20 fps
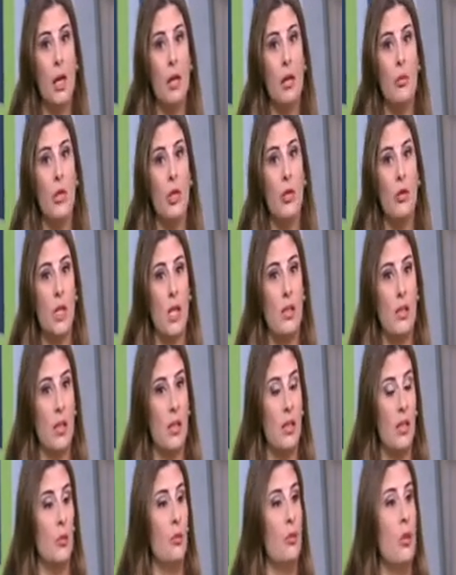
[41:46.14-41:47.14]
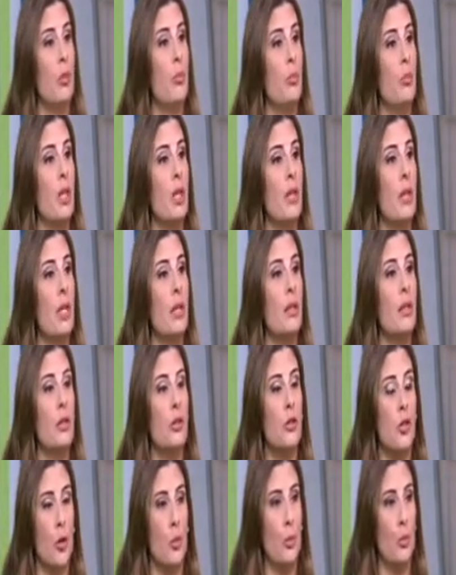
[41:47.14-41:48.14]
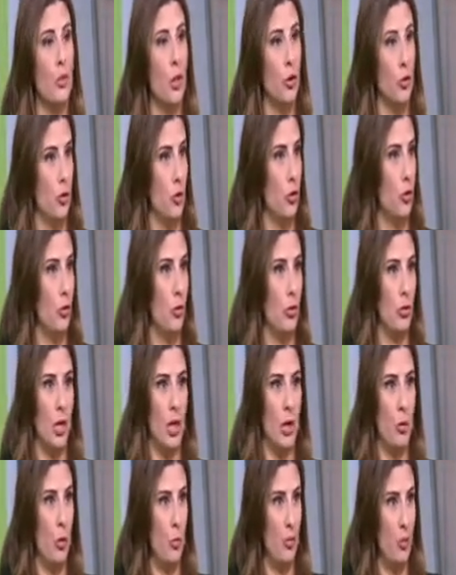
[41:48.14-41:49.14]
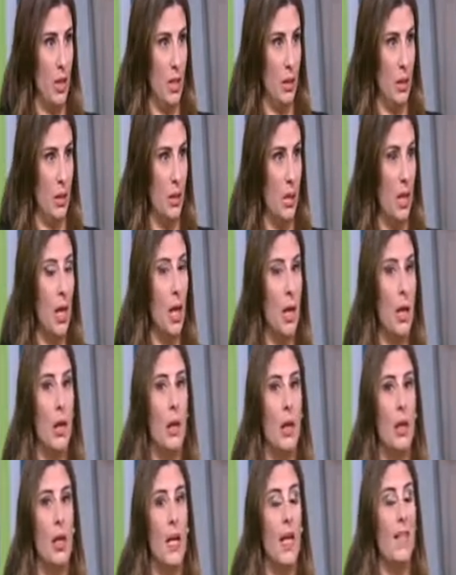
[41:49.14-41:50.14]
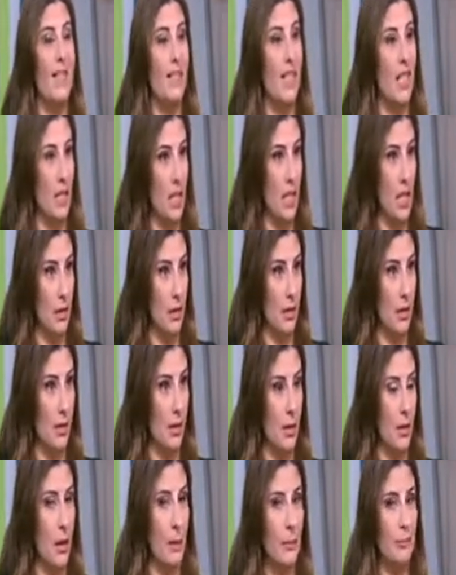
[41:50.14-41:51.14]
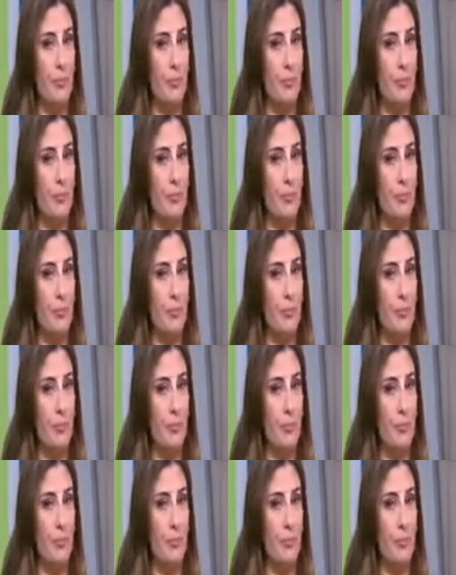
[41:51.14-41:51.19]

because, as I said, we are bringing the top-notch equipment and techniques